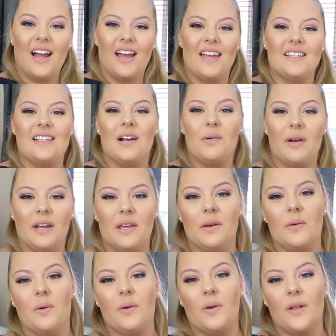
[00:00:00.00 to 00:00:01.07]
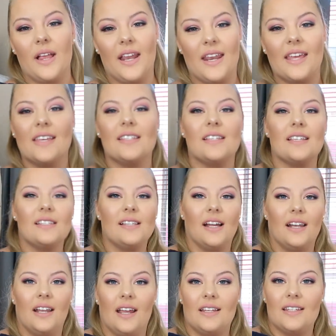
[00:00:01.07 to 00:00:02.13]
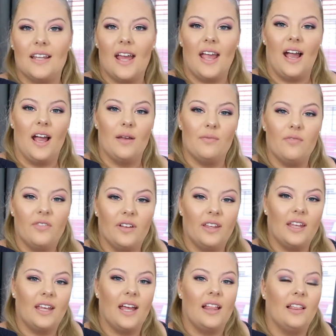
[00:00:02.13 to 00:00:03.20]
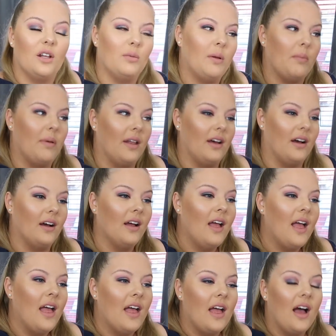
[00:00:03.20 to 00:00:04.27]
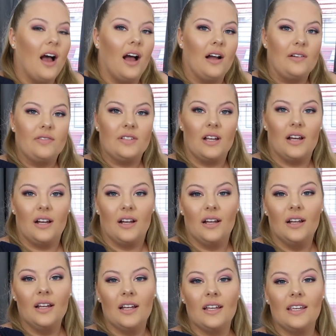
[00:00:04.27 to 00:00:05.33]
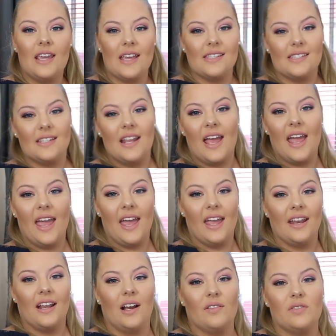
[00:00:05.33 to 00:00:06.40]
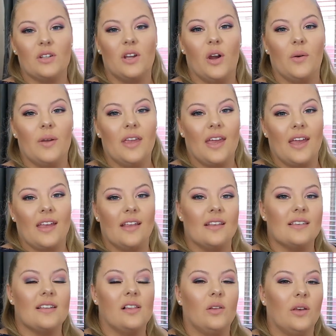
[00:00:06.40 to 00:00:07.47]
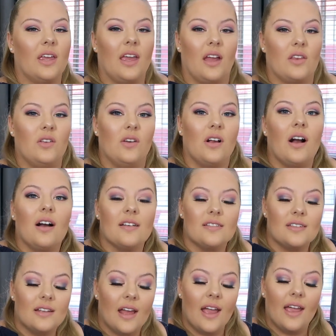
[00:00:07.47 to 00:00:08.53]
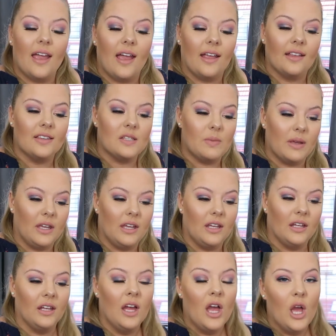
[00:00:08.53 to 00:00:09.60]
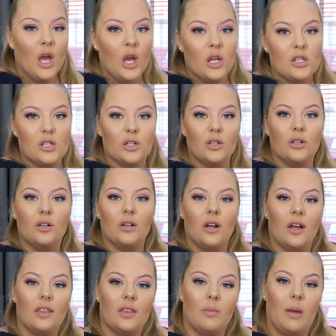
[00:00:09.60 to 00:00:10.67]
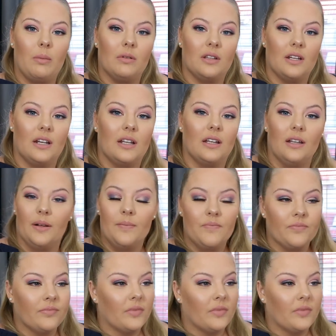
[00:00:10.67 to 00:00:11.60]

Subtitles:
guys, how are you all? It is Saturday today. I'm feeling a little bit better after yesterday and after going and looking at new cars today and speaking to the people that are gonna